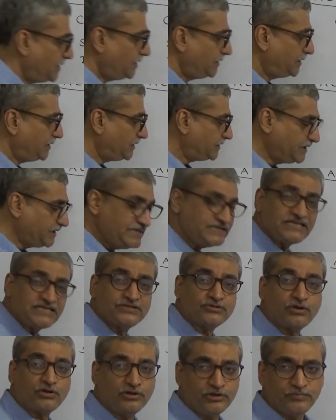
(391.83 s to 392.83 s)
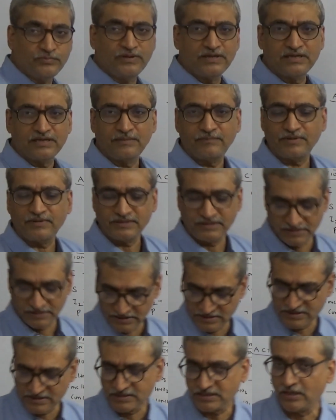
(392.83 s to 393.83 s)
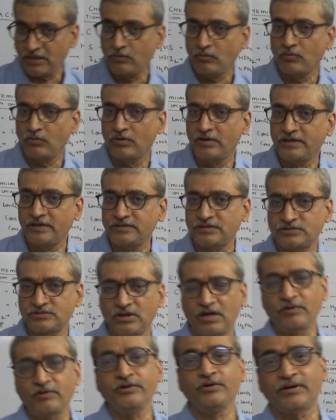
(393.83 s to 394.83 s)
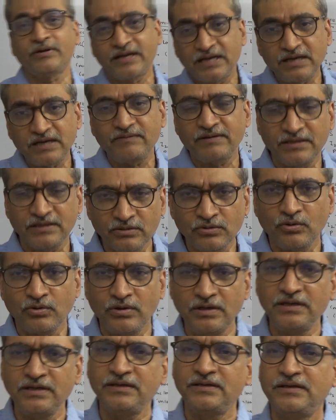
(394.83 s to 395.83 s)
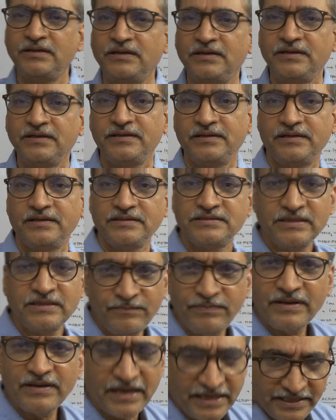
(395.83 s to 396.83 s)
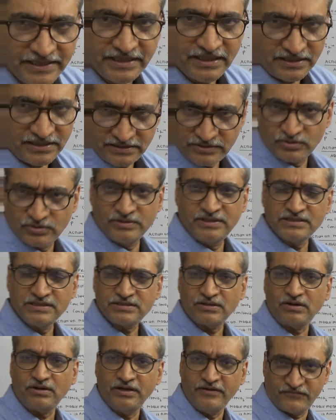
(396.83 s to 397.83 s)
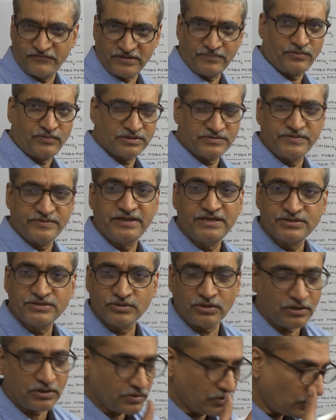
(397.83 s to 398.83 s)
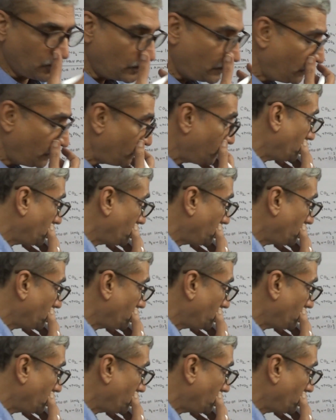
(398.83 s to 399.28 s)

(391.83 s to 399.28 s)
that these are soluble compounds. This is how gold dissolves. So how do you recover the gold? Simple idea. To this, if suppose we dissolve gold,